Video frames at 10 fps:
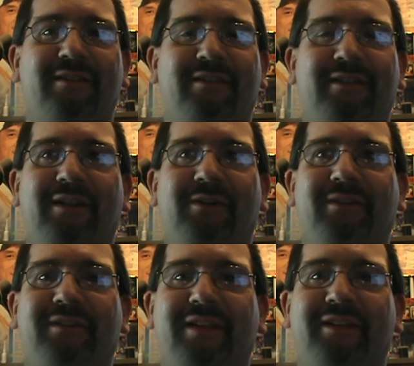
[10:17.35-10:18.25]
You know,
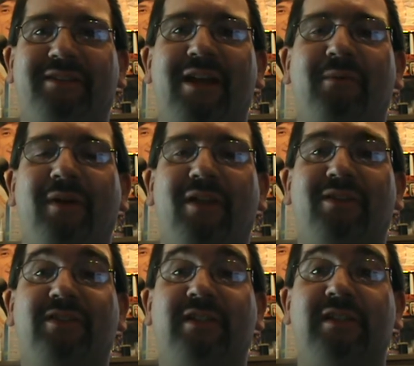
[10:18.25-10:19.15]
it's not one of
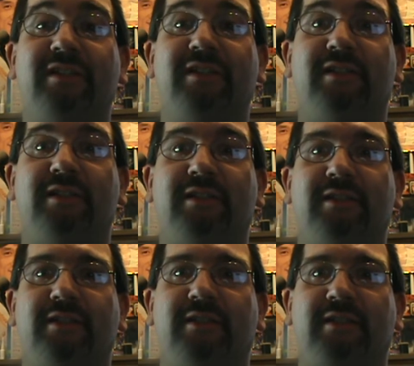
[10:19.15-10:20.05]
those,
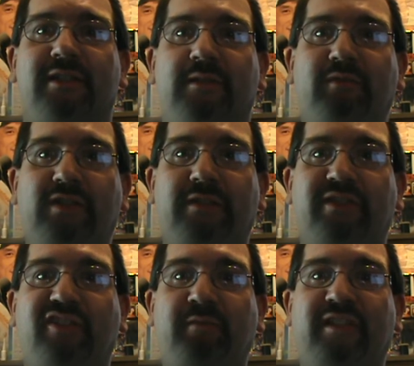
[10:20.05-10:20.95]
I can't believe
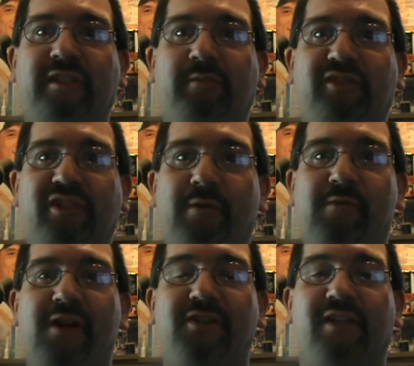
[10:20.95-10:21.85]
I spent that much time
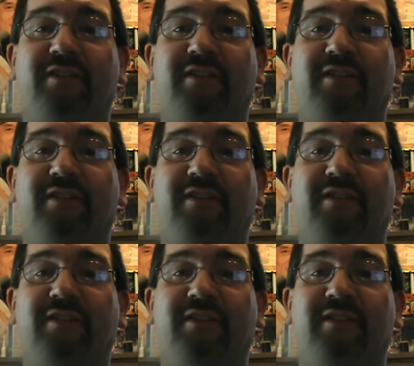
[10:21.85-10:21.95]
watching.